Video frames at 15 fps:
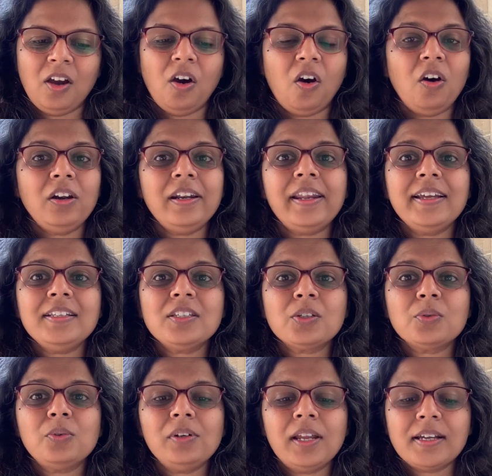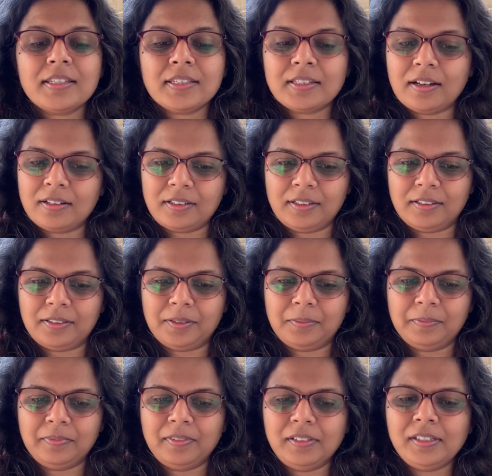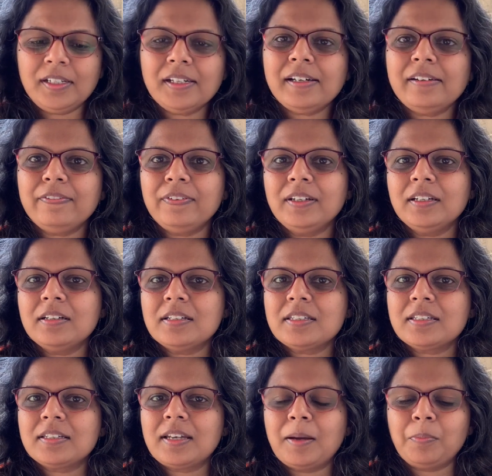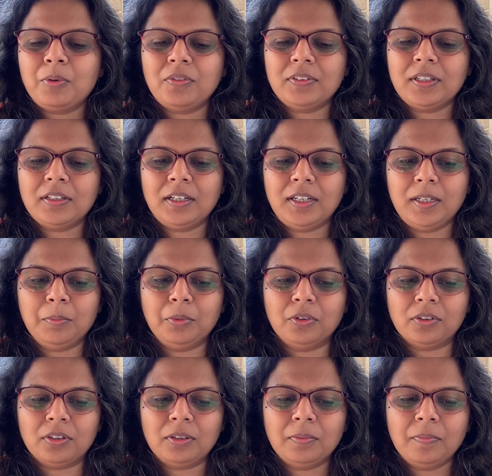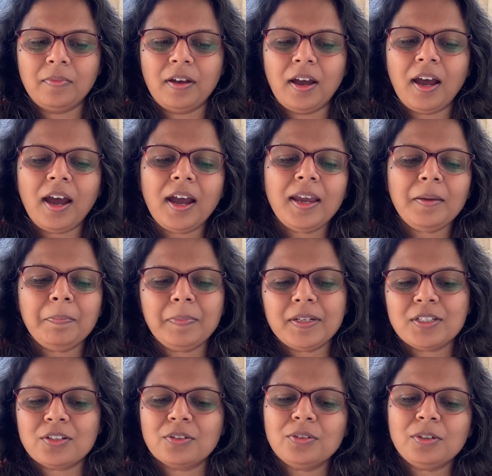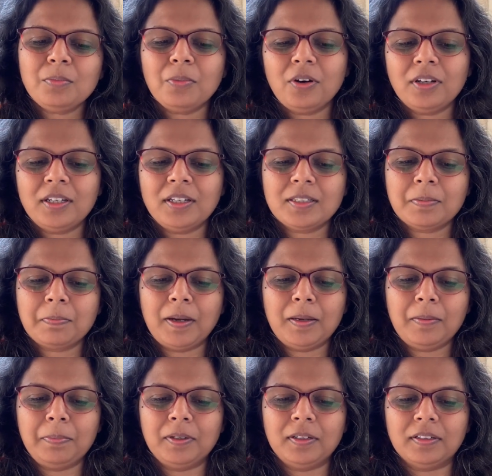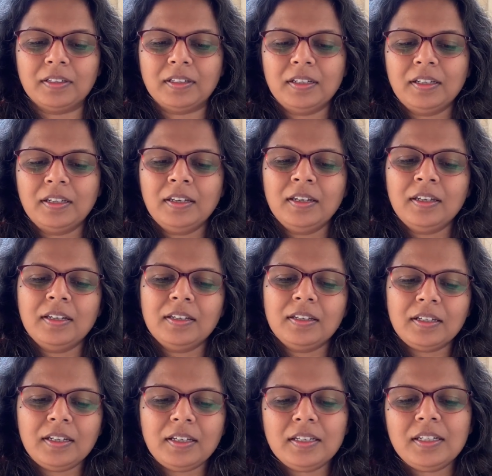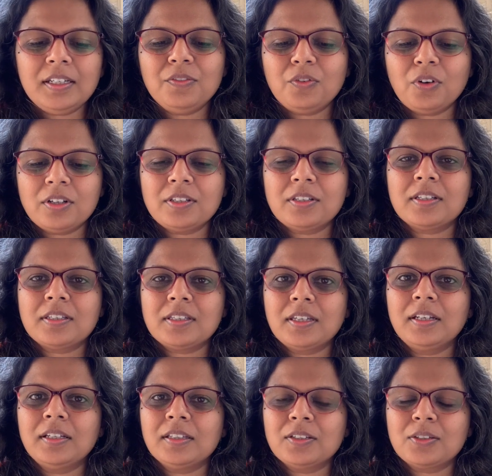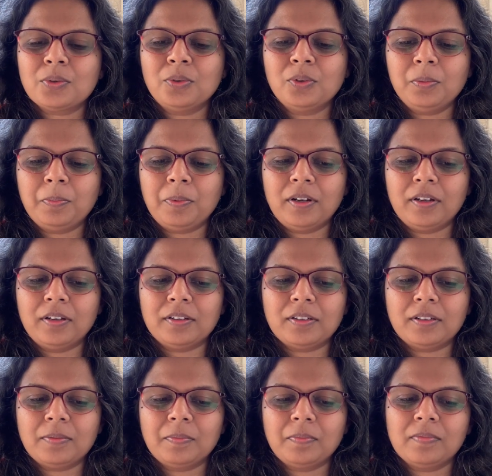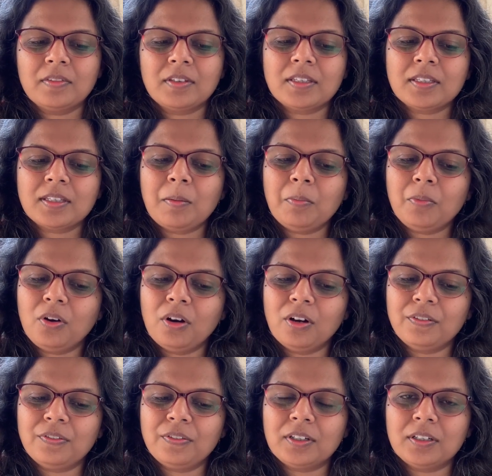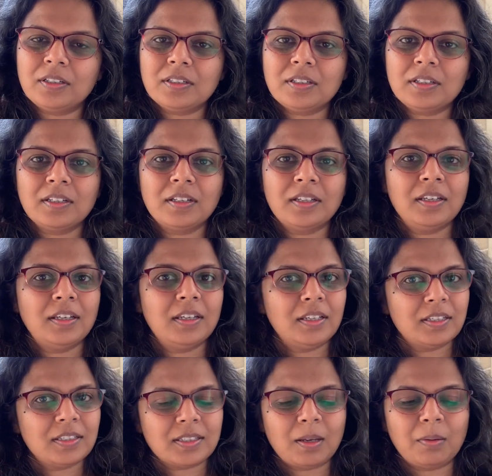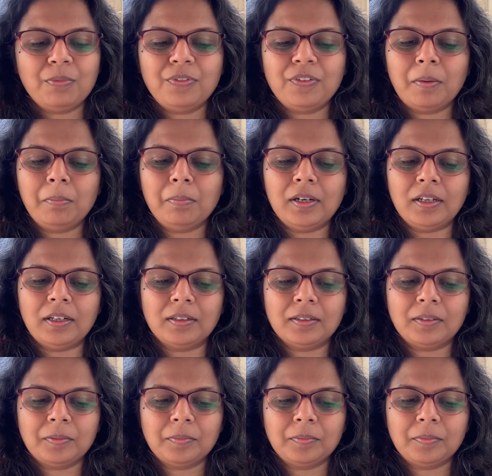Online school has started. Little fingers tap over the keyboard. High-pitched good mornings pipin. Reedy voices sing the school prayer. Some confident, some fumbling.